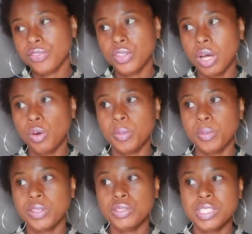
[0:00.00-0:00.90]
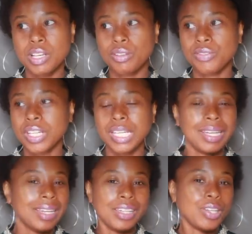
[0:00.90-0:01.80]
If you're not open with yourself,
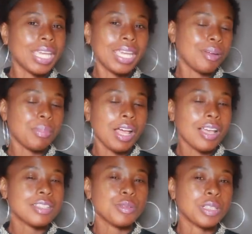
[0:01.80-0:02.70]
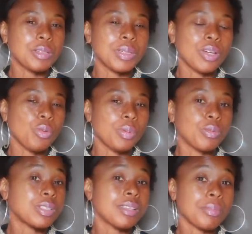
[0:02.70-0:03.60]
you can't possibly be open
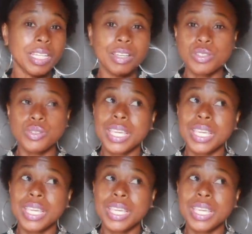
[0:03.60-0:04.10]
with somebody else.